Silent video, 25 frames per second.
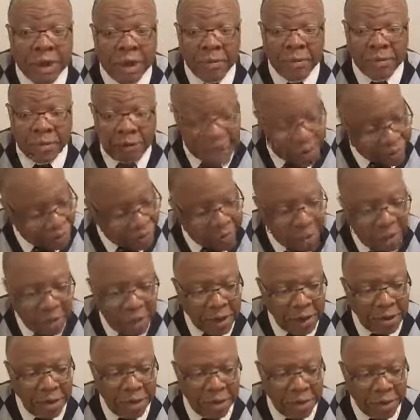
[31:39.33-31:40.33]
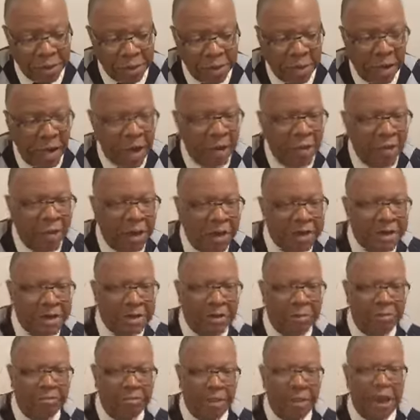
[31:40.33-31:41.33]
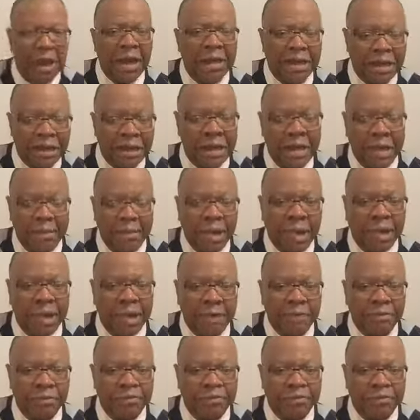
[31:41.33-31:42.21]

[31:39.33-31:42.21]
But I think during this pandemic,